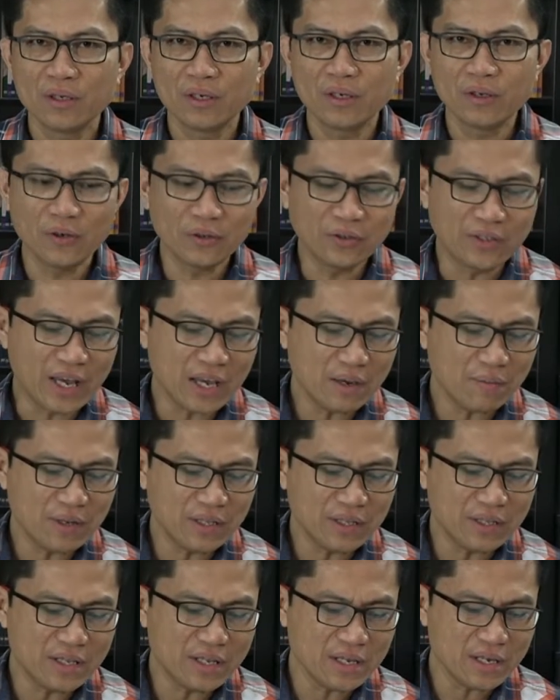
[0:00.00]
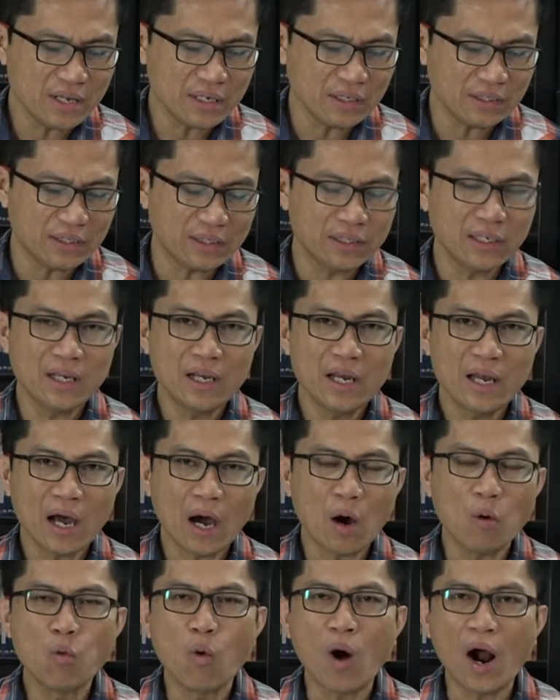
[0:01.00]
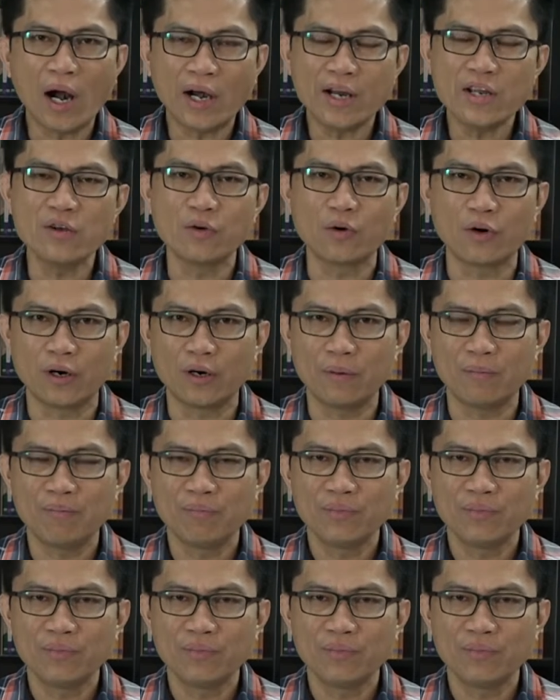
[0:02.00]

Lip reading: You know, David is a warrior,